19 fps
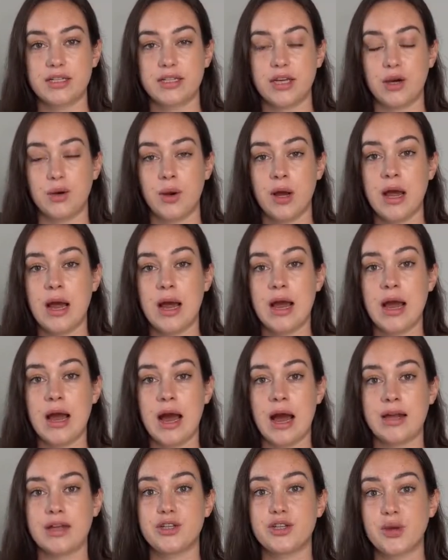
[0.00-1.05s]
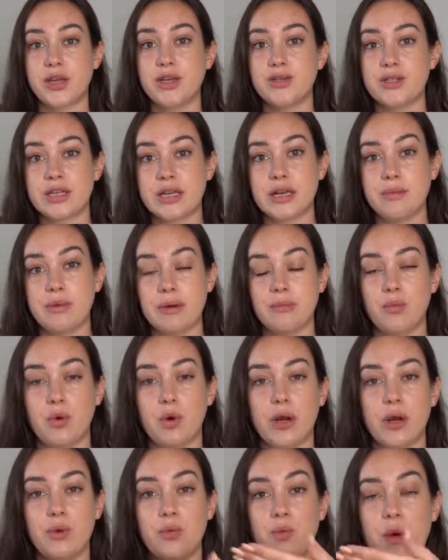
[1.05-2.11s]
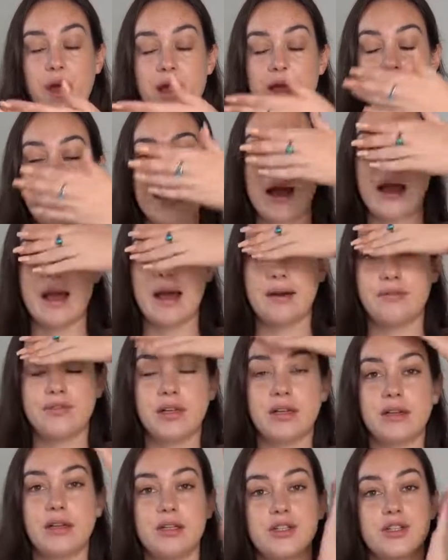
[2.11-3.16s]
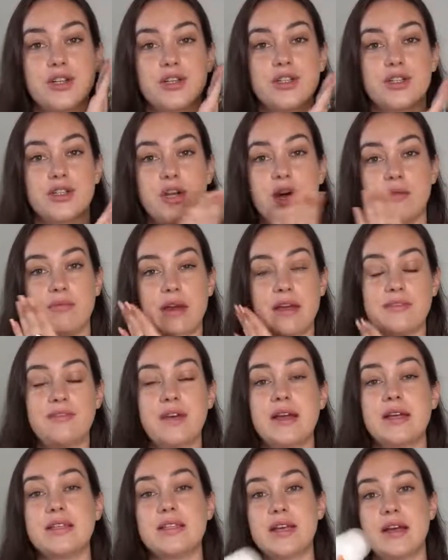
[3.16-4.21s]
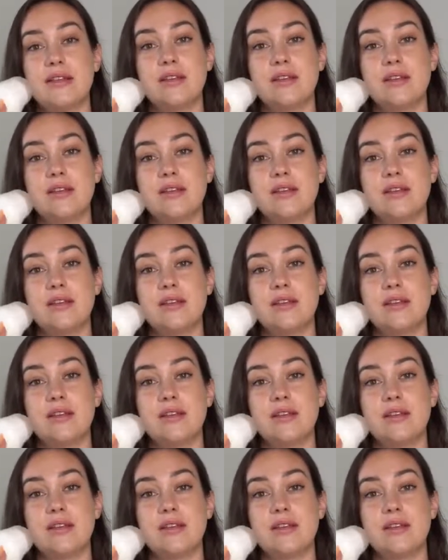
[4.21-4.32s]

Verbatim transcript: So I enjoy using it a bit more when I have the cleanser just on my face,